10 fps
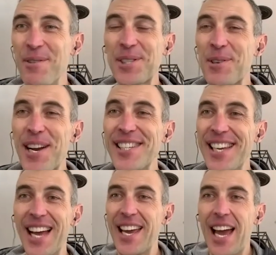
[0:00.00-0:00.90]
it was
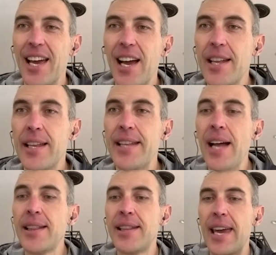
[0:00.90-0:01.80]
crazy. And
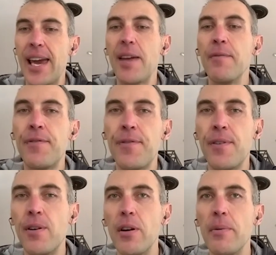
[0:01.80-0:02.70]
that game
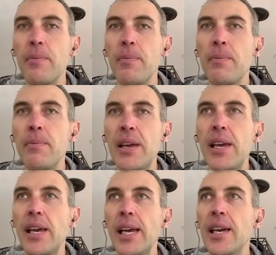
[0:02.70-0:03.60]
for
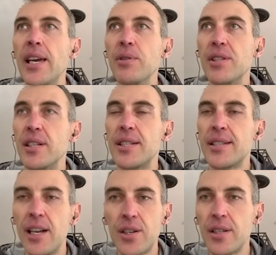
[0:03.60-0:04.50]
me, it was
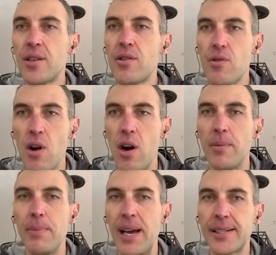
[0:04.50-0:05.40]
such a
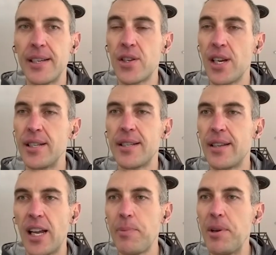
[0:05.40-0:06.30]
strong message and
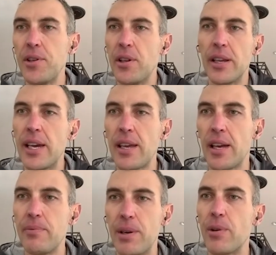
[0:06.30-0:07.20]
statement to the
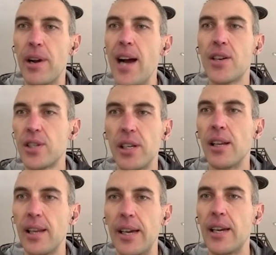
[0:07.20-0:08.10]
league that we were
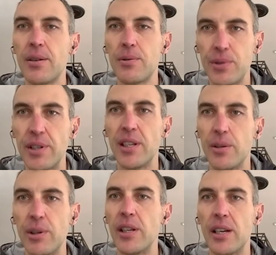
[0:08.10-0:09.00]
actually like
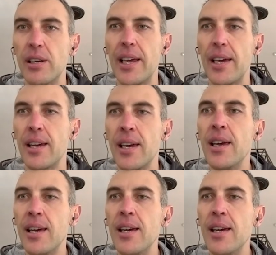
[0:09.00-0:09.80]
really, really like